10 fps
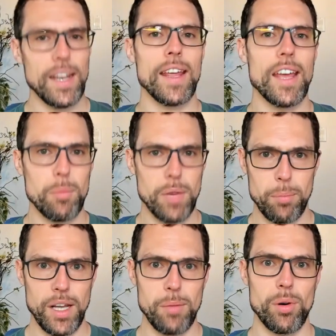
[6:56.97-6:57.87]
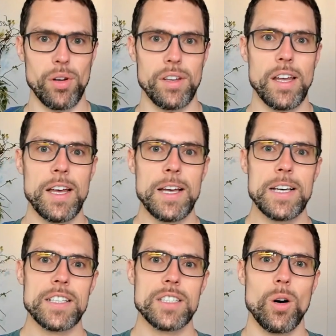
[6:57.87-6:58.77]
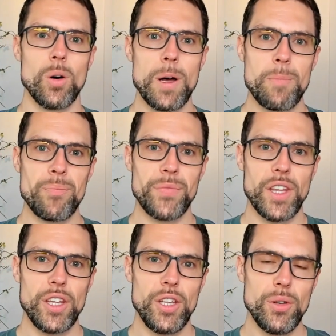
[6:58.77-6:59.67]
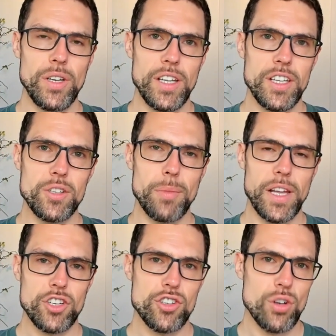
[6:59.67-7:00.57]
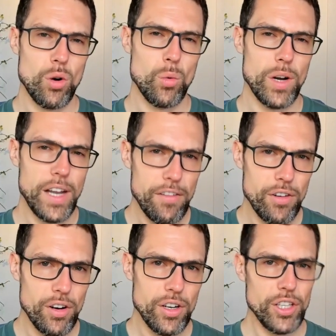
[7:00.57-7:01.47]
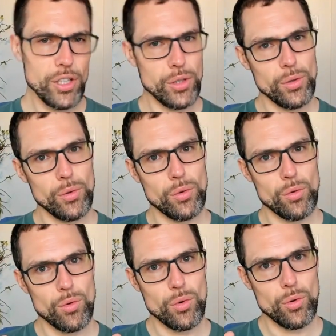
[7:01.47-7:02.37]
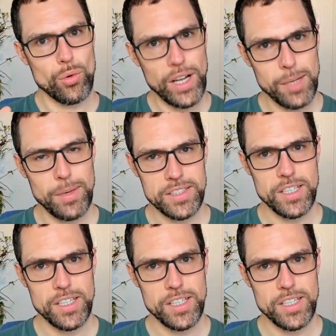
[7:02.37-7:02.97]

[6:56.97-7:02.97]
they get my pain point. So you need to make sure whenever you write about